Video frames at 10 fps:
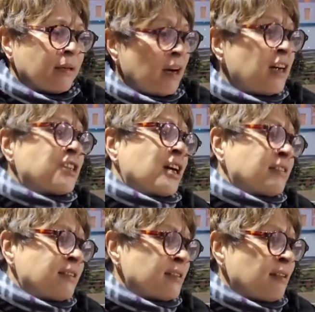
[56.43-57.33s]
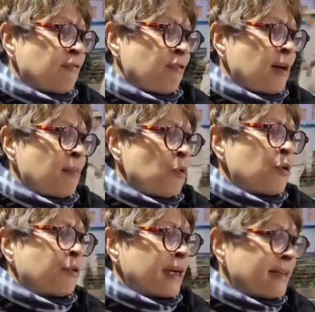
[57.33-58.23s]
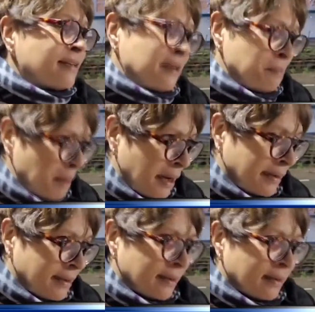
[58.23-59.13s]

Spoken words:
Her chances are far more greater than mine.